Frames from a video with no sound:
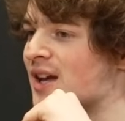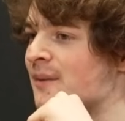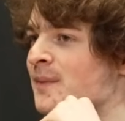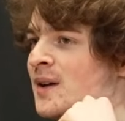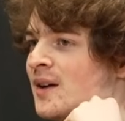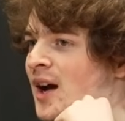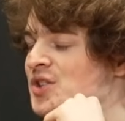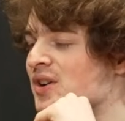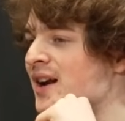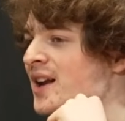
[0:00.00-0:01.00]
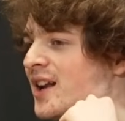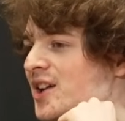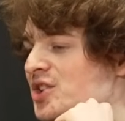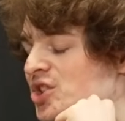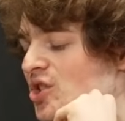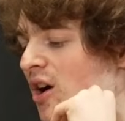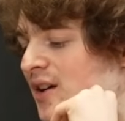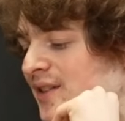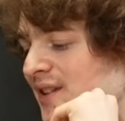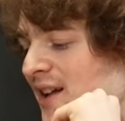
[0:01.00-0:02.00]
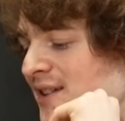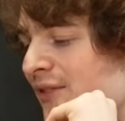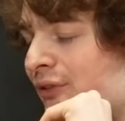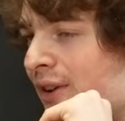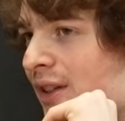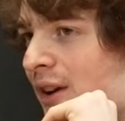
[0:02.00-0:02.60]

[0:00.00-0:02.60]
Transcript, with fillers: same. Adrenaline and shock is like different